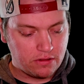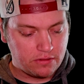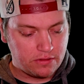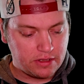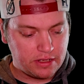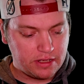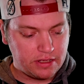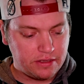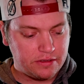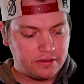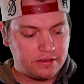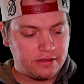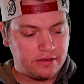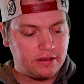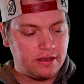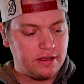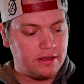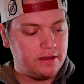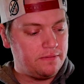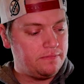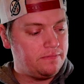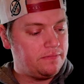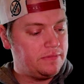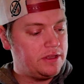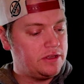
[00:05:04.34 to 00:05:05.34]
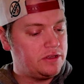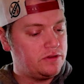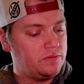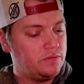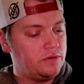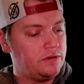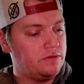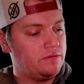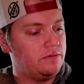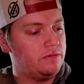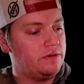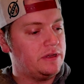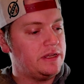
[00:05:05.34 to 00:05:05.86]
of these. This
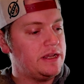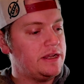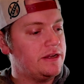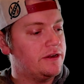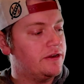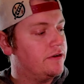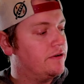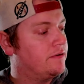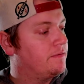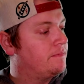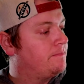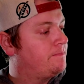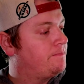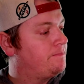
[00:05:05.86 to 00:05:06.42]
one here,